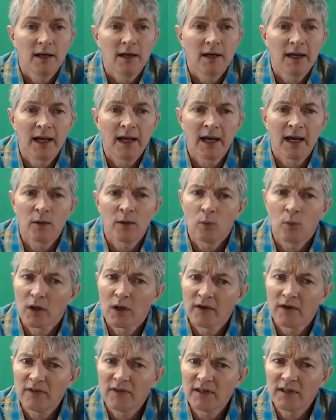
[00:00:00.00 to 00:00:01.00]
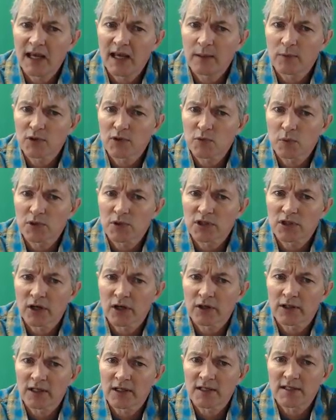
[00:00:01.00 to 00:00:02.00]
And what if the tables were
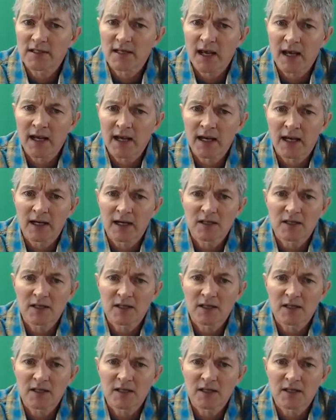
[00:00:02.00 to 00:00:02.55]
turned and, say,